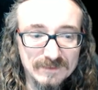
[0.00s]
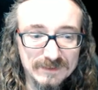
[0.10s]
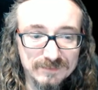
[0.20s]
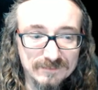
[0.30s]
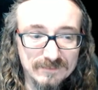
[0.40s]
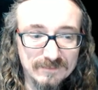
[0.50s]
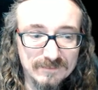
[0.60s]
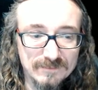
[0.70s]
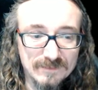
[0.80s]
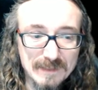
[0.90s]
this
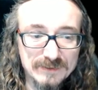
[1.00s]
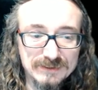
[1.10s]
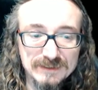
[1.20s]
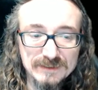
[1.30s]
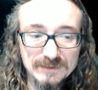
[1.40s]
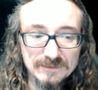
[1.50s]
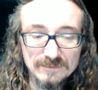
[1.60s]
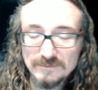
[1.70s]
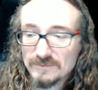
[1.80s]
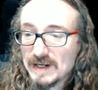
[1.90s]
Robert C.
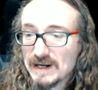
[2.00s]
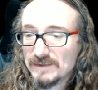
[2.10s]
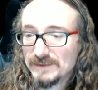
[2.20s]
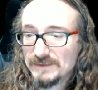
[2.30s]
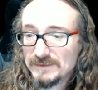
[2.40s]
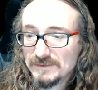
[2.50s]
Rowland.